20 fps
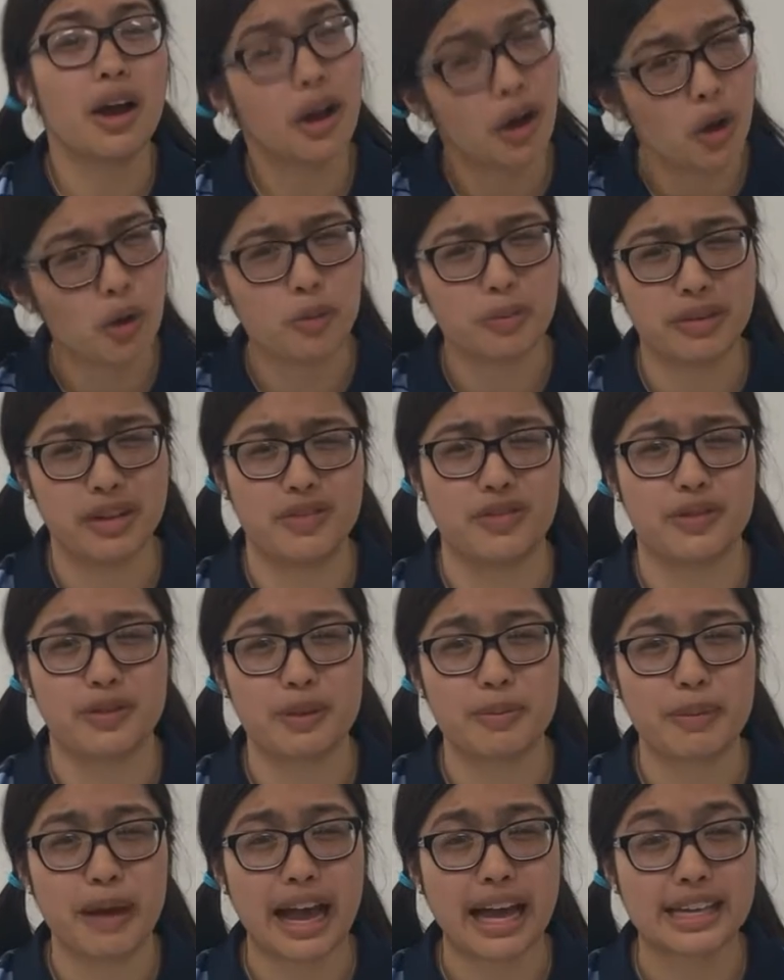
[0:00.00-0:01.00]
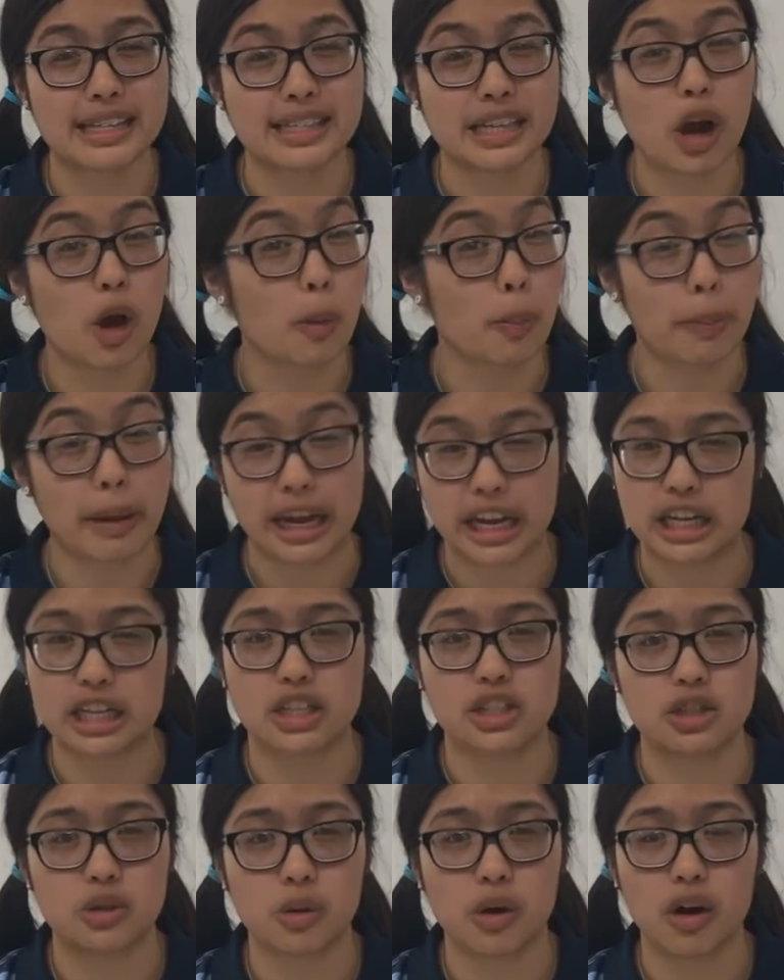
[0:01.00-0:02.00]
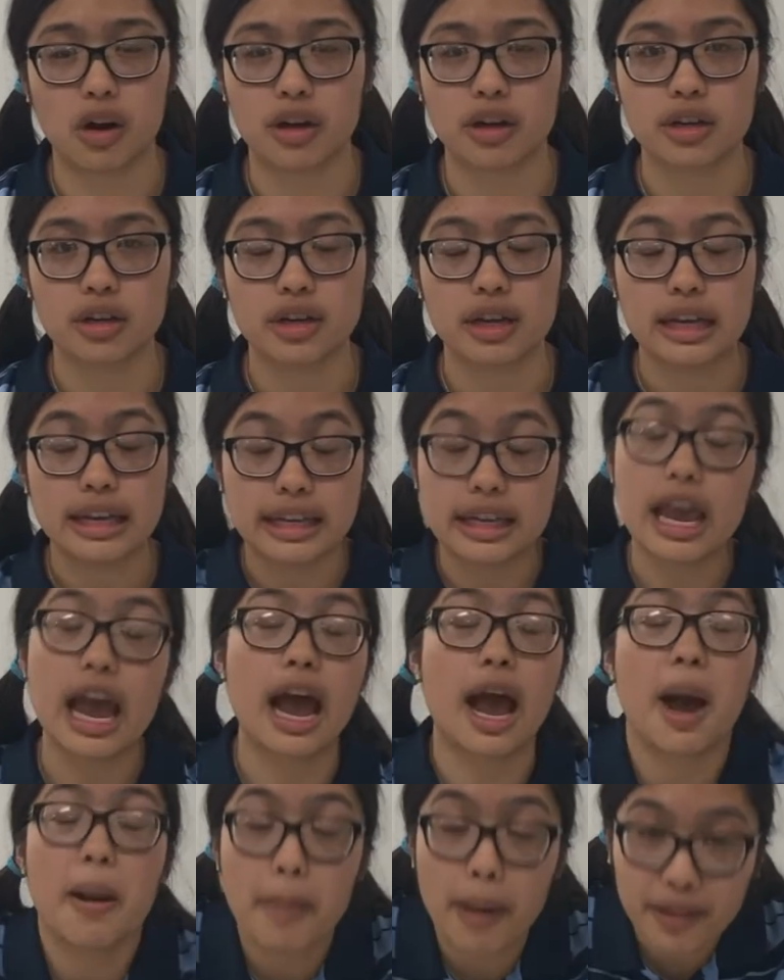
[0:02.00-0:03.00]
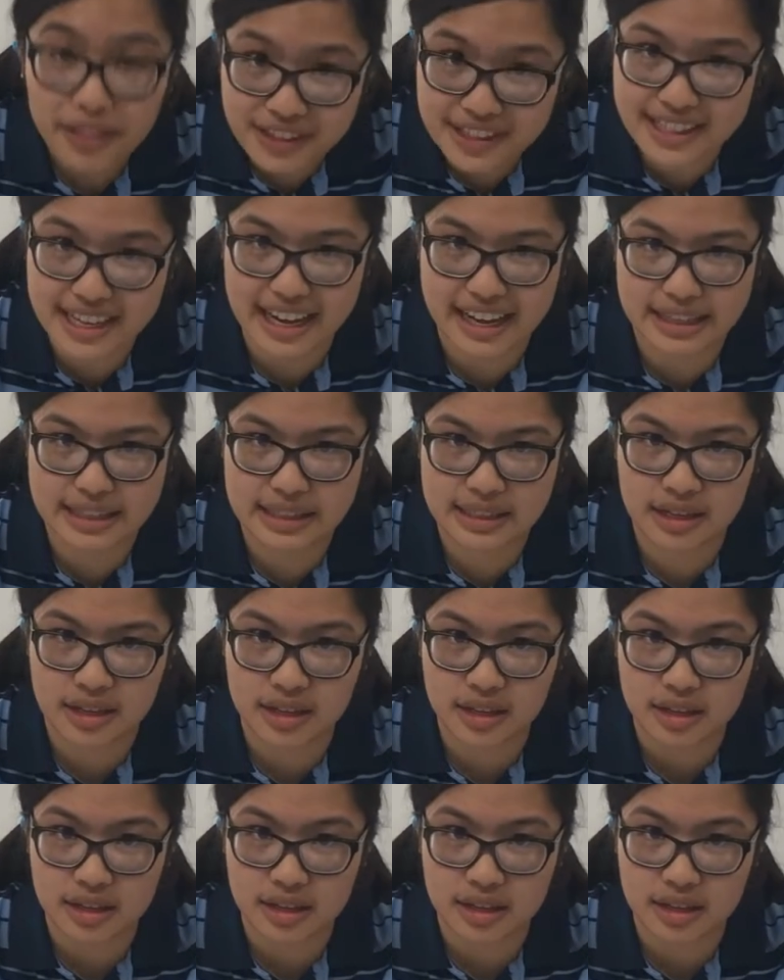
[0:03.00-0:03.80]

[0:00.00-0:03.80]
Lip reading: Oh, me from the past, how panicked you are. Yeah, about the test.